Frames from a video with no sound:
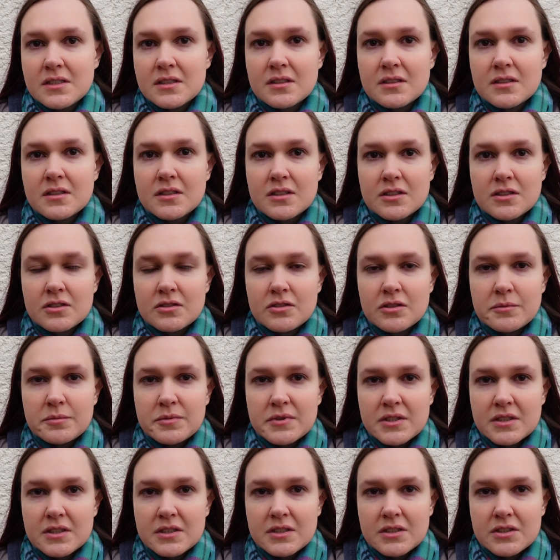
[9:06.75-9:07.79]
in the
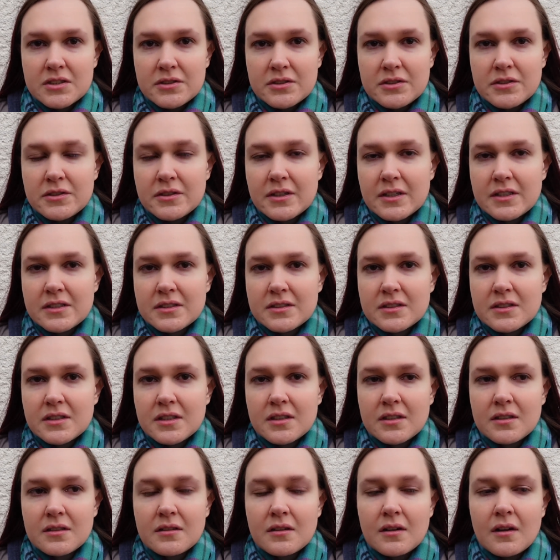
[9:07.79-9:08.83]
description so you guys
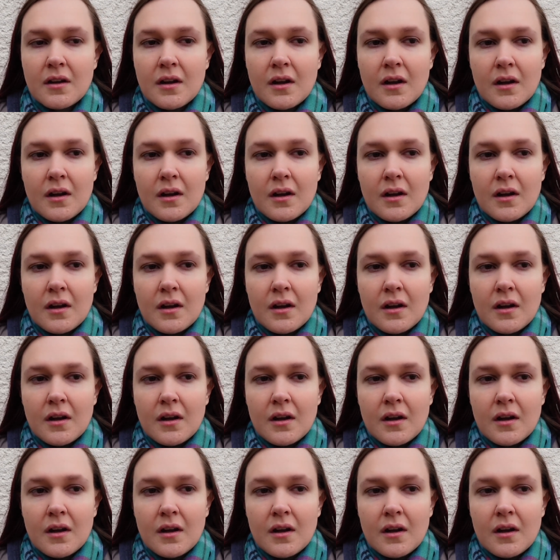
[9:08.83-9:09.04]
can,